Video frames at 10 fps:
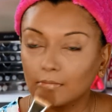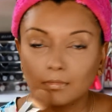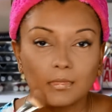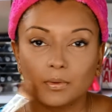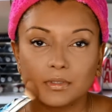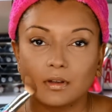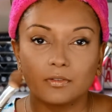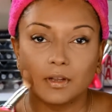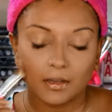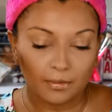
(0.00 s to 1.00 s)
That was not
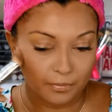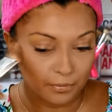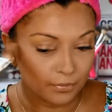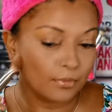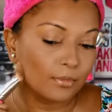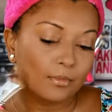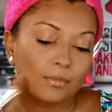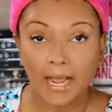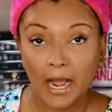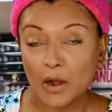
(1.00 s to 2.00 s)
funny.
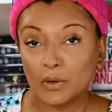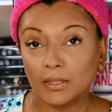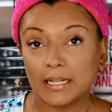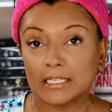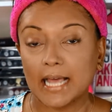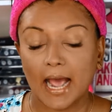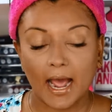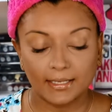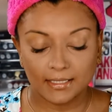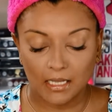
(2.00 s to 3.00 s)
Now let's
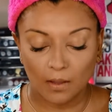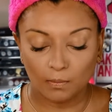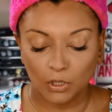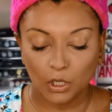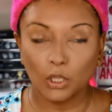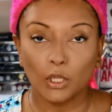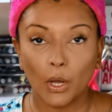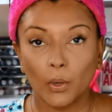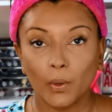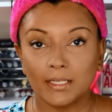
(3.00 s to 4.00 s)
add some
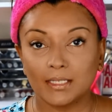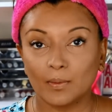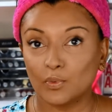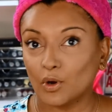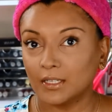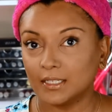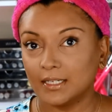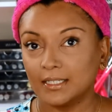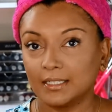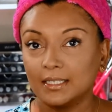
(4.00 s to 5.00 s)
glow and some
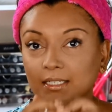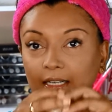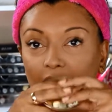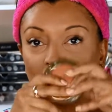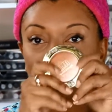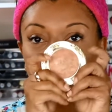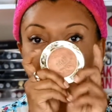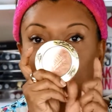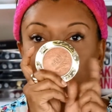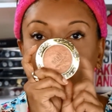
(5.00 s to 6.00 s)
bronziness to the skin. So I'm gonna
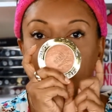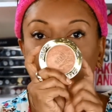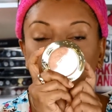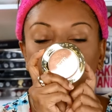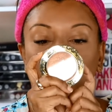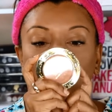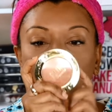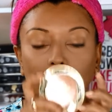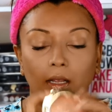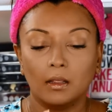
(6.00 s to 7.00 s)
try this
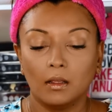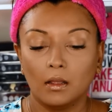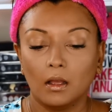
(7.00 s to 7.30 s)
Milani